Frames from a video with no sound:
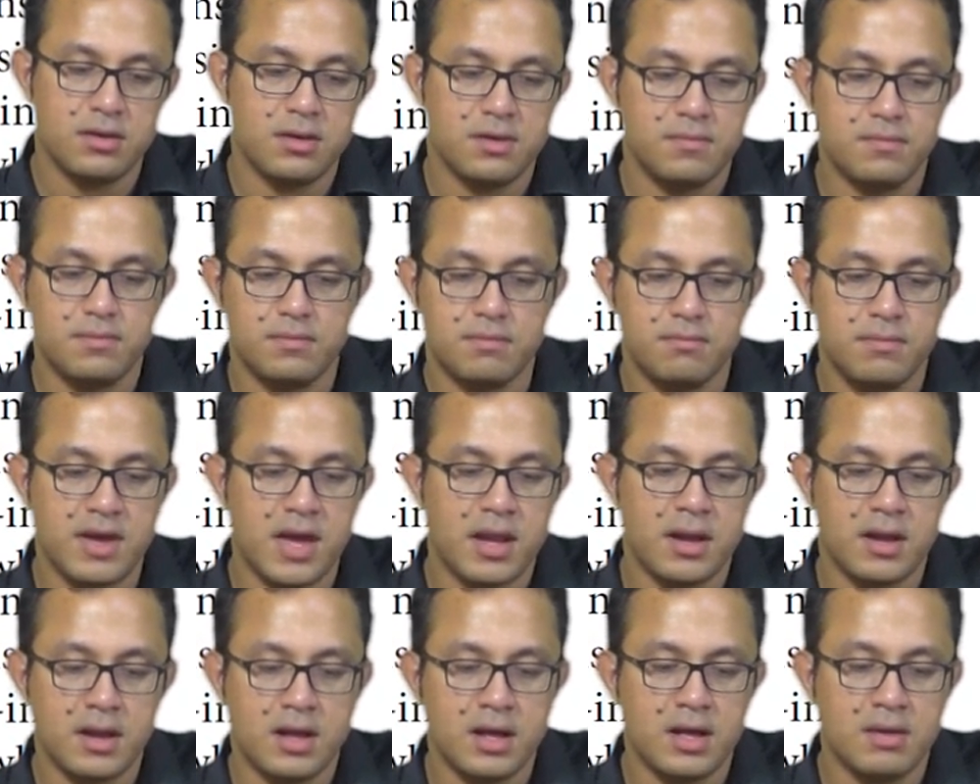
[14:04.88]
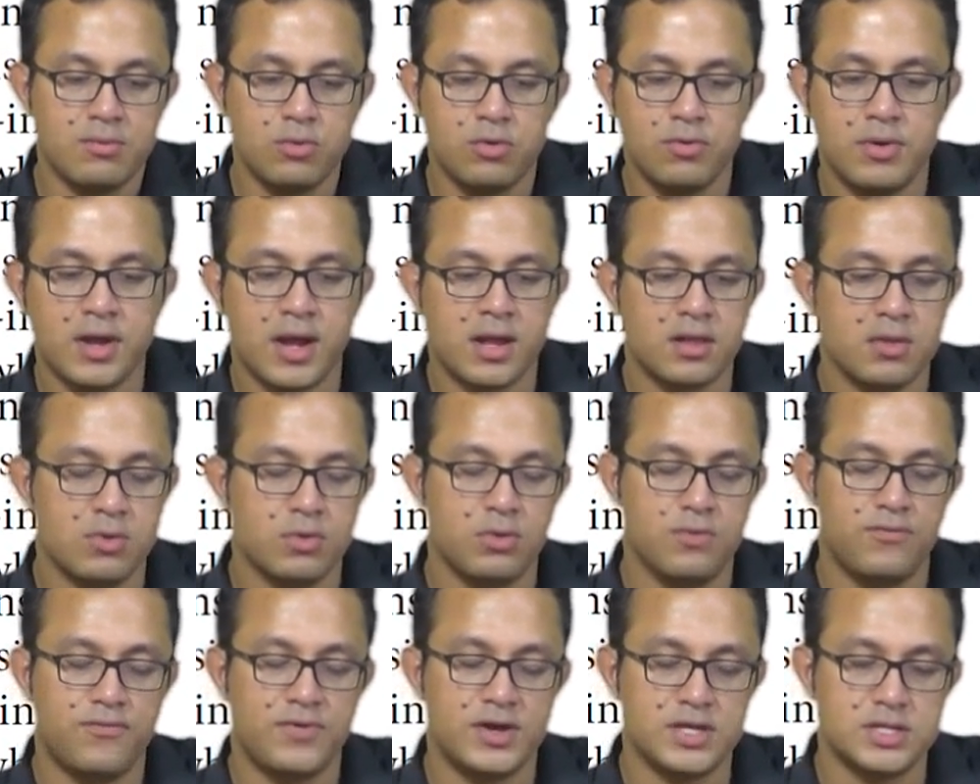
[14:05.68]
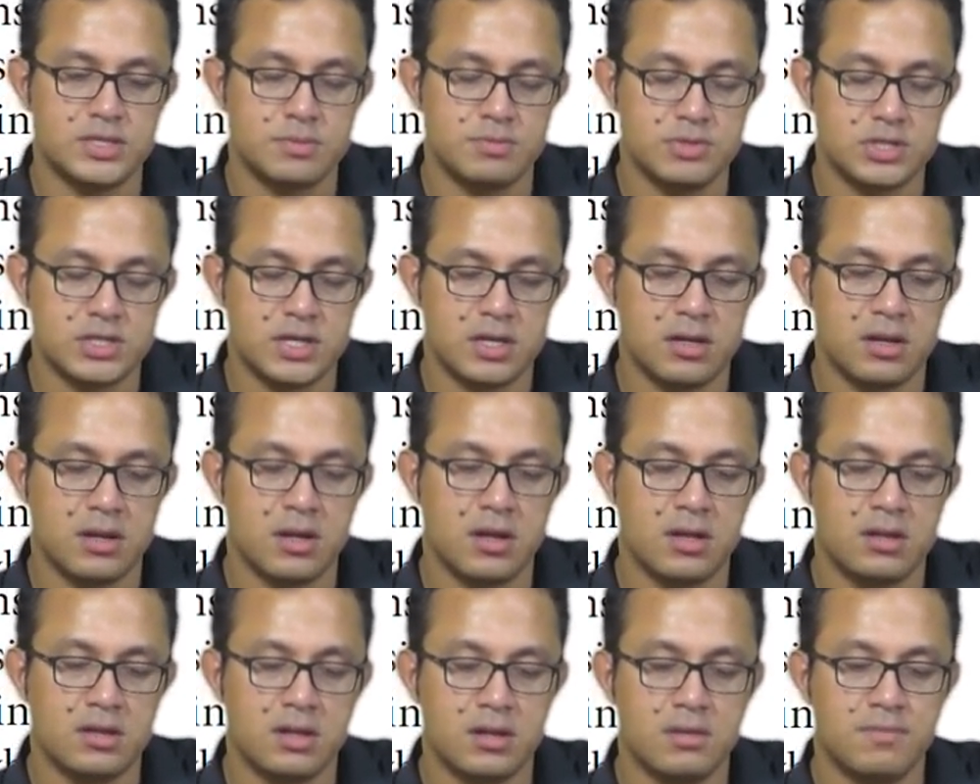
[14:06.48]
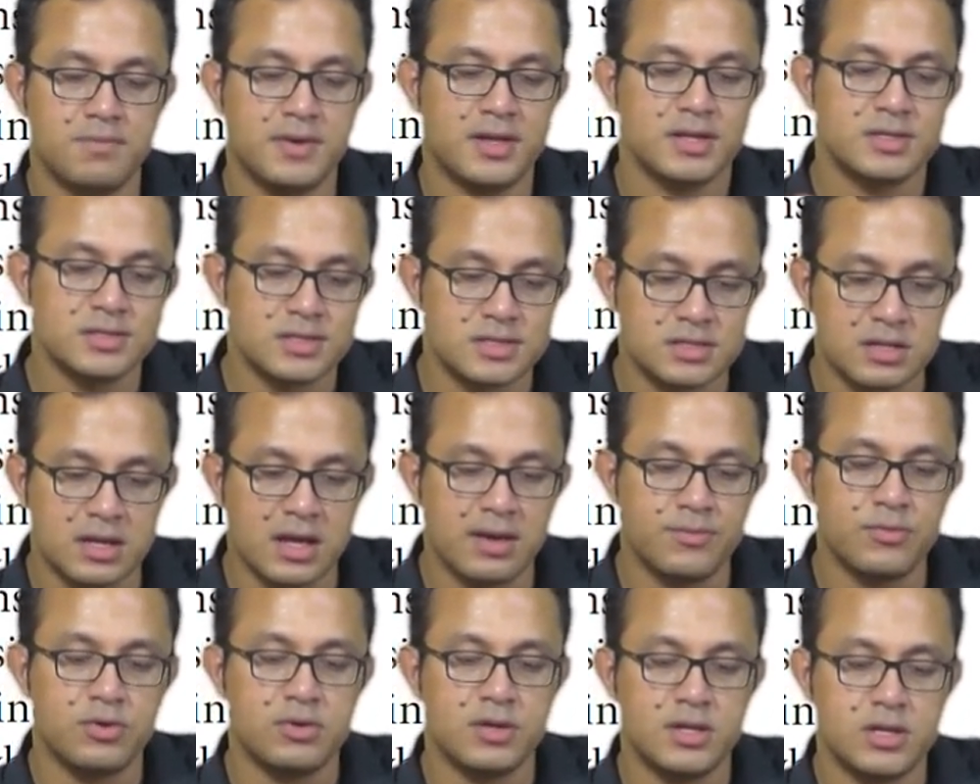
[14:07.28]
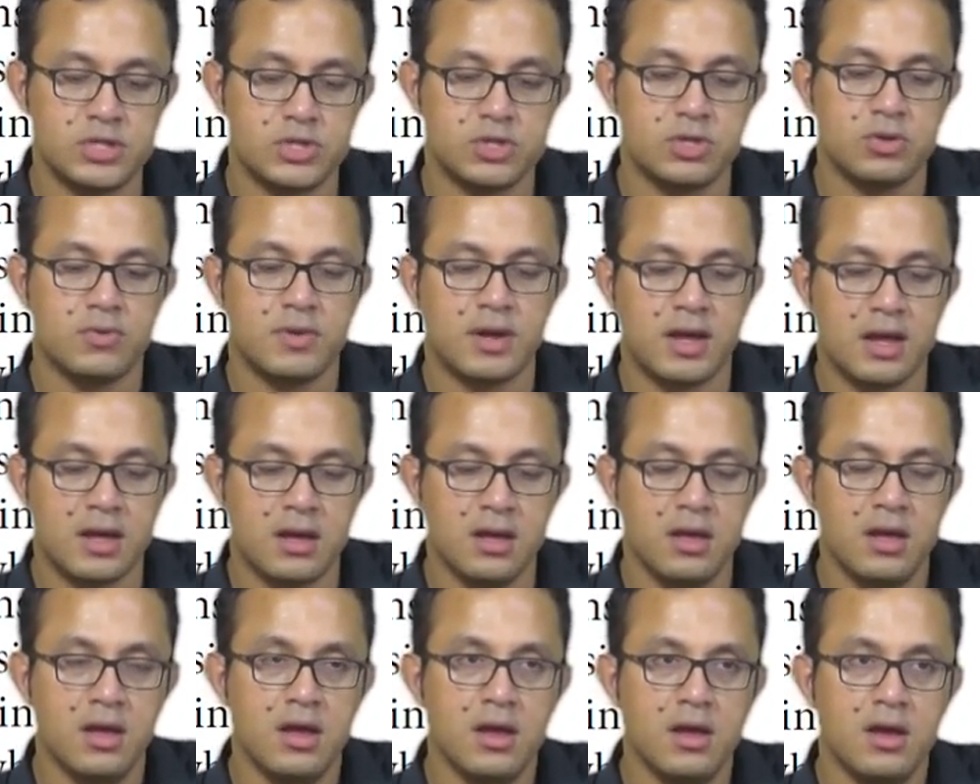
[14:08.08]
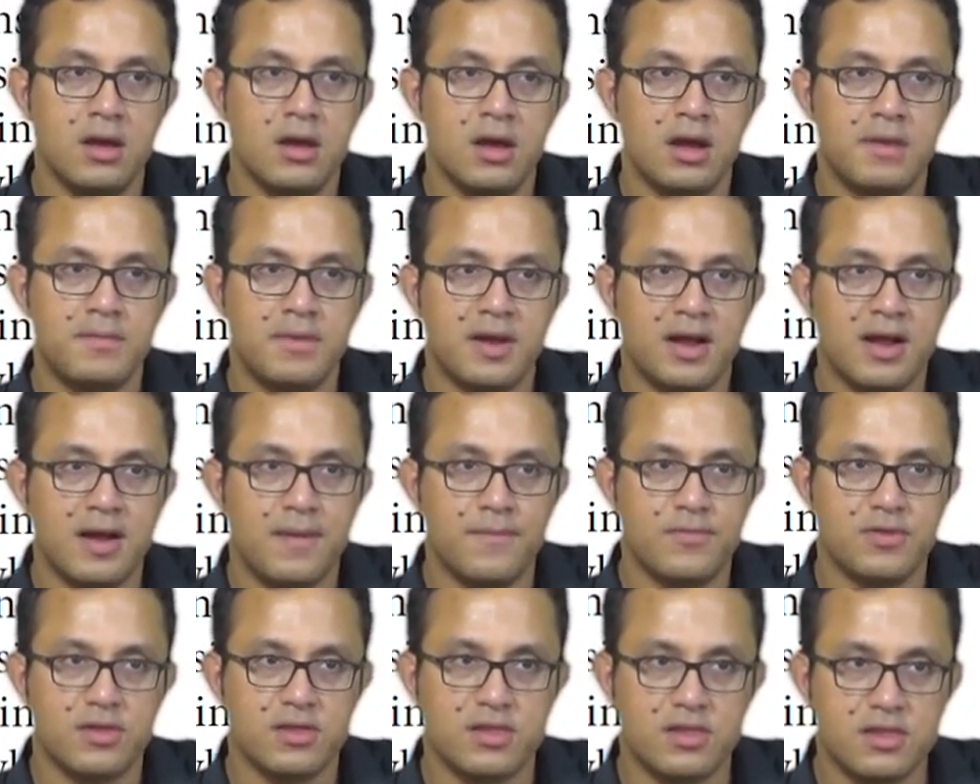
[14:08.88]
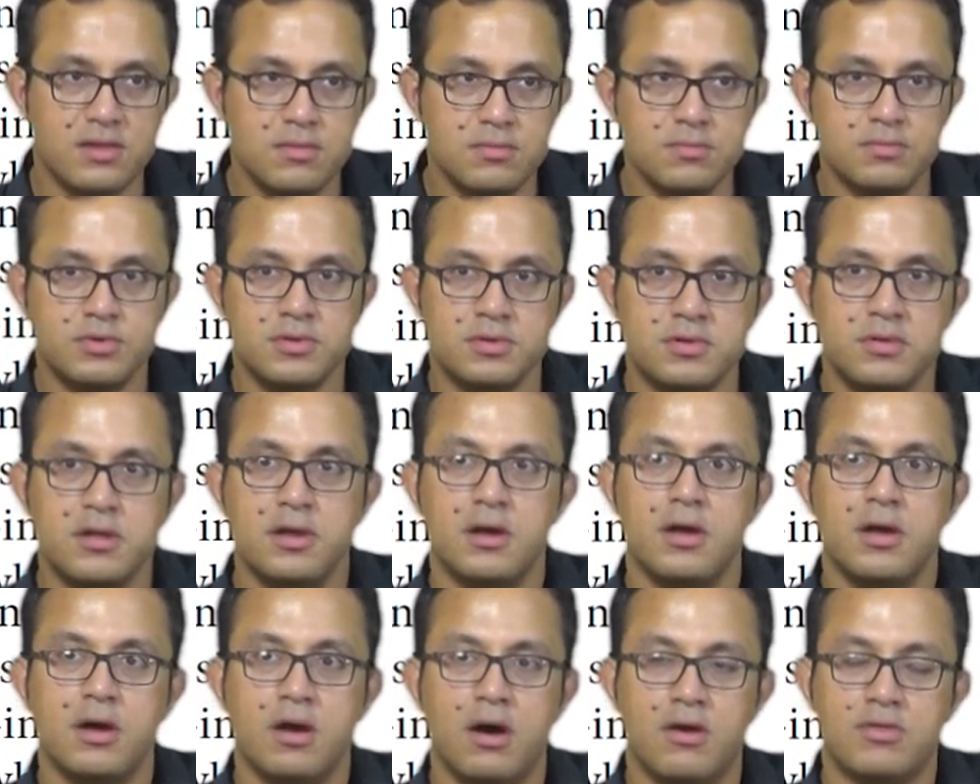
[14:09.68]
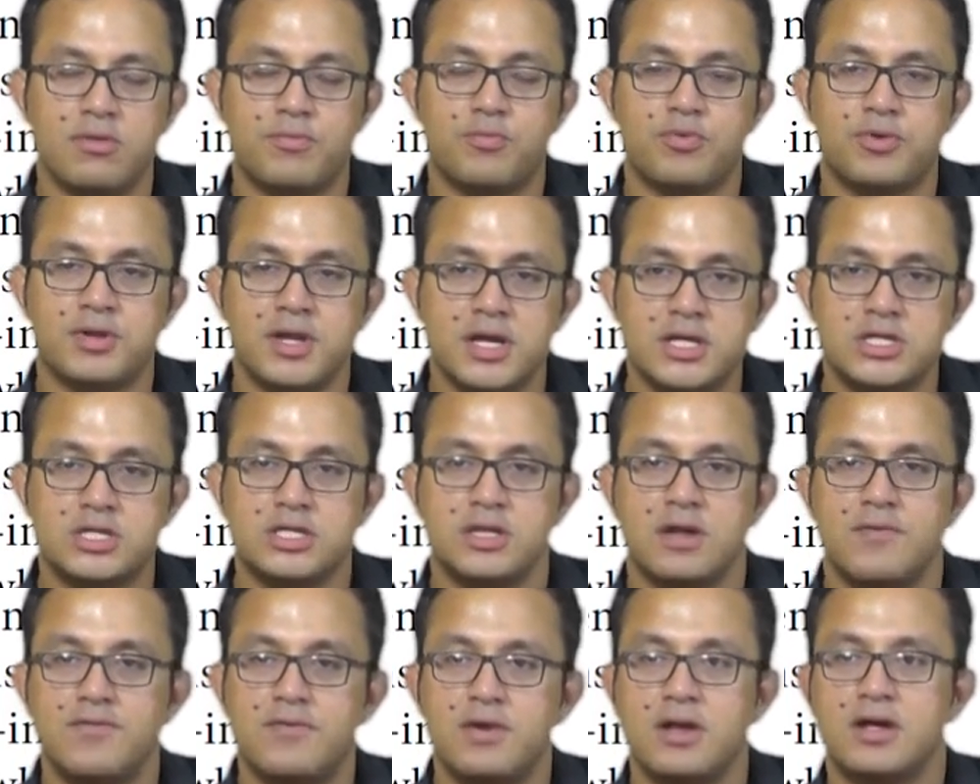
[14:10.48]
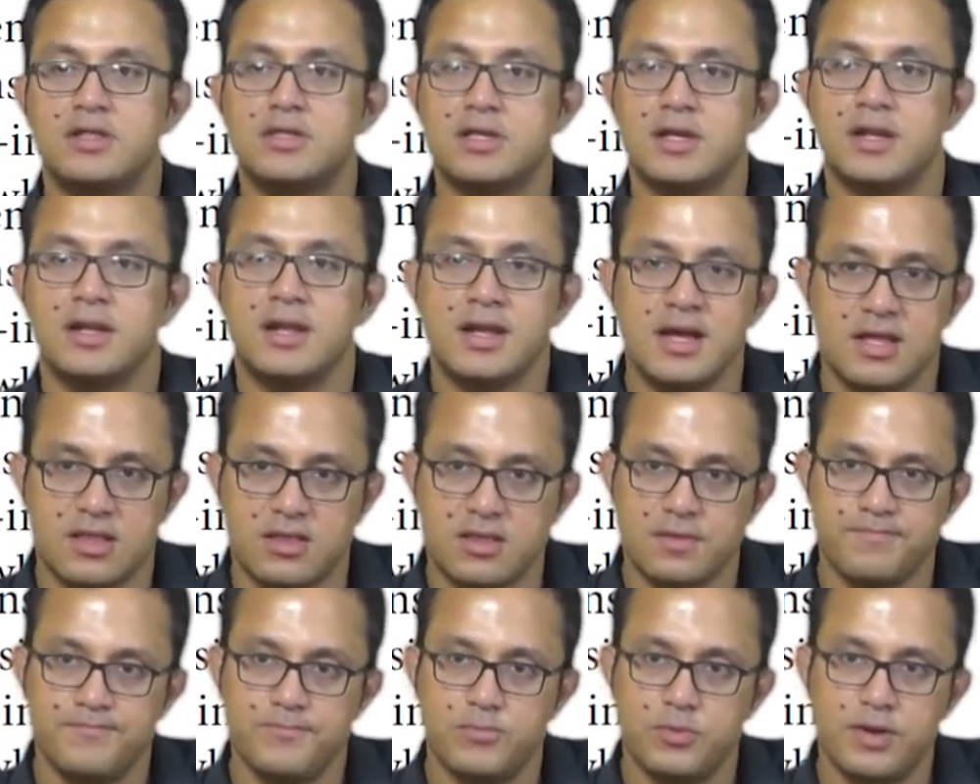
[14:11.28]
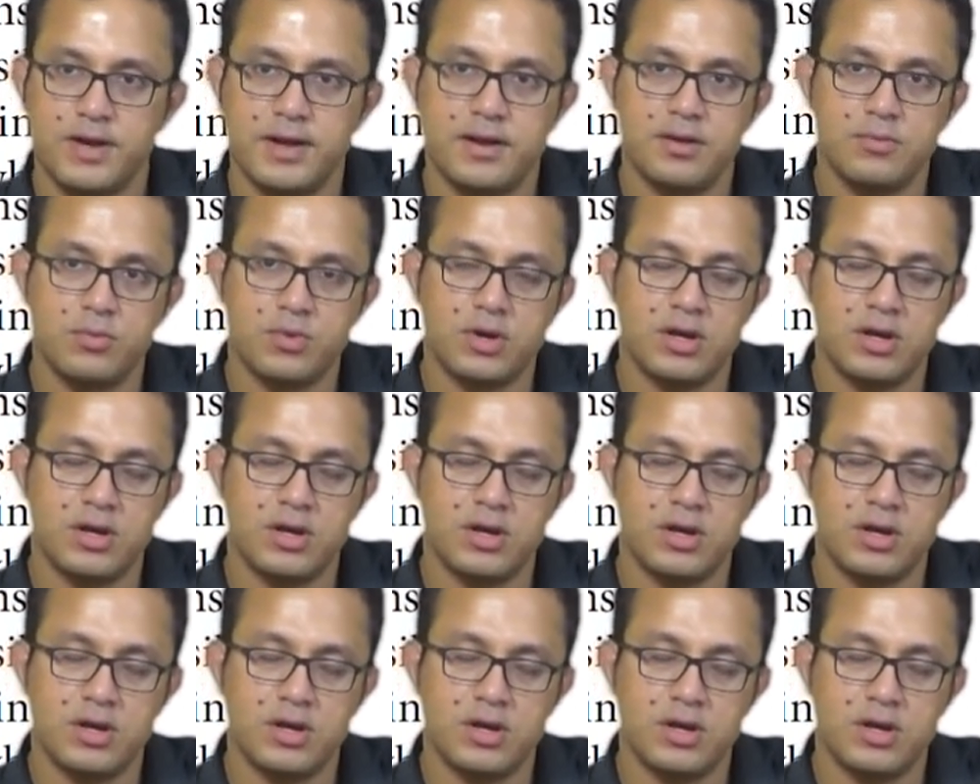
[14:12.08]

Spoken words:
man in arm over here, the whole French machine gun, the abandoned ammunition over here, it becomes a symbol of the production of nothingness, right?